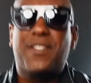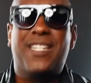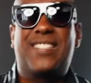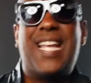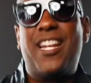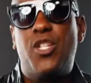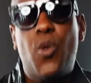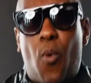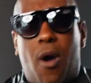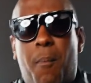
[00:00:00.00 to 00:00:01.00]
to decide that
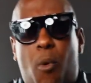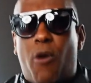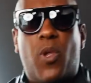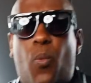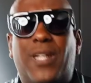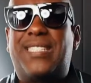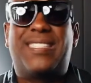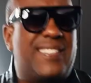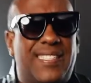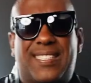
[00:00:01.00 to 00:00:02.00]
you want more than what the
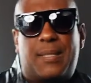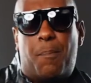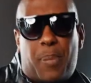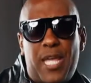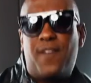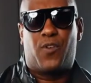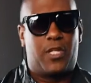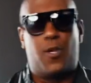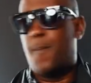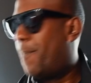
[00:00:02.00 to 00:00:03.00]
system pinned for
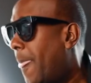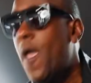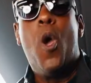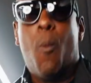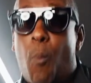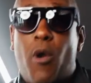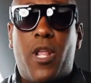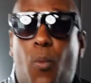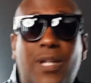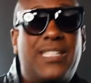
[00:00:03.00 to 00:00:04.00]
you.
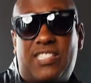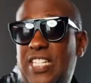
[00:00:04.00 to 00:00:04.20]
More than what the